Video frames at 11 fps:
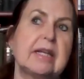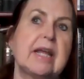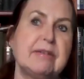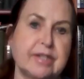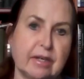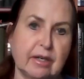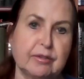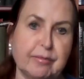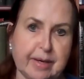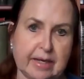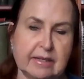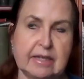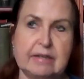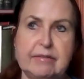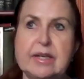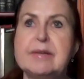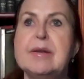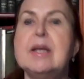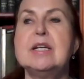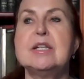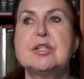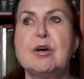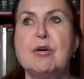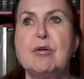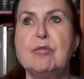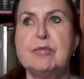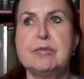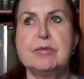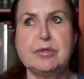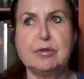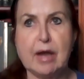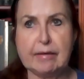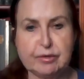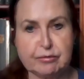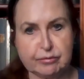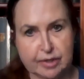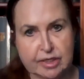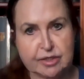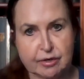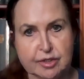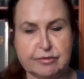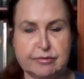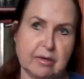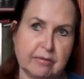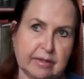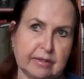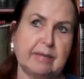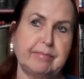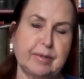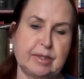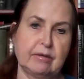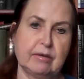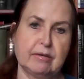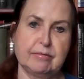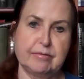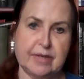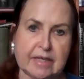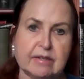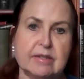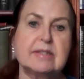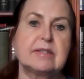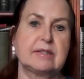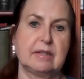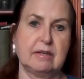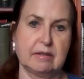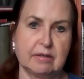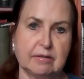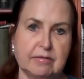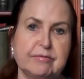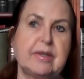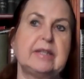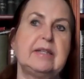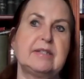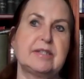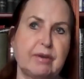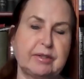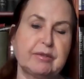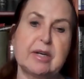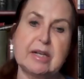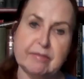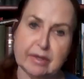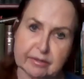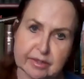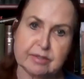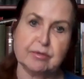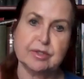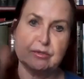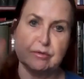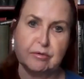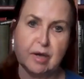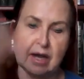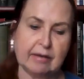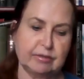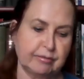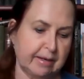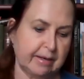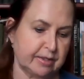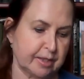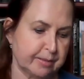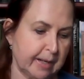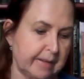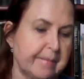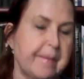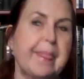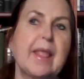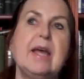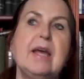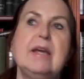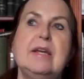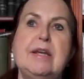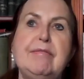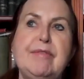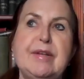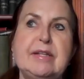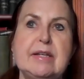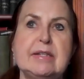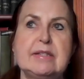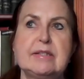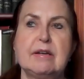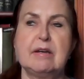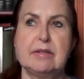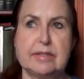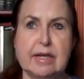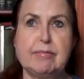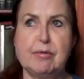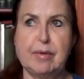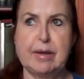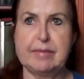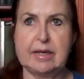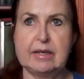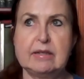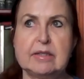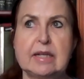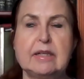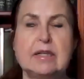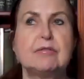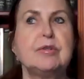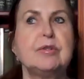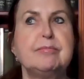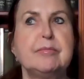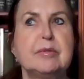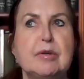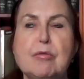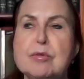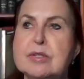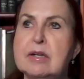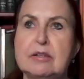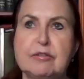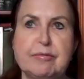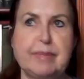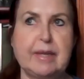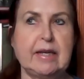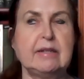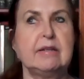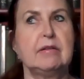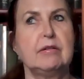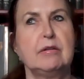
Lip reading: carries a lot of pain anyway. So you have to research whether that particular Venus, when it's retrograde, whether it's also out of bounds as well. If it is a double whammy, then it could cause a lot of pain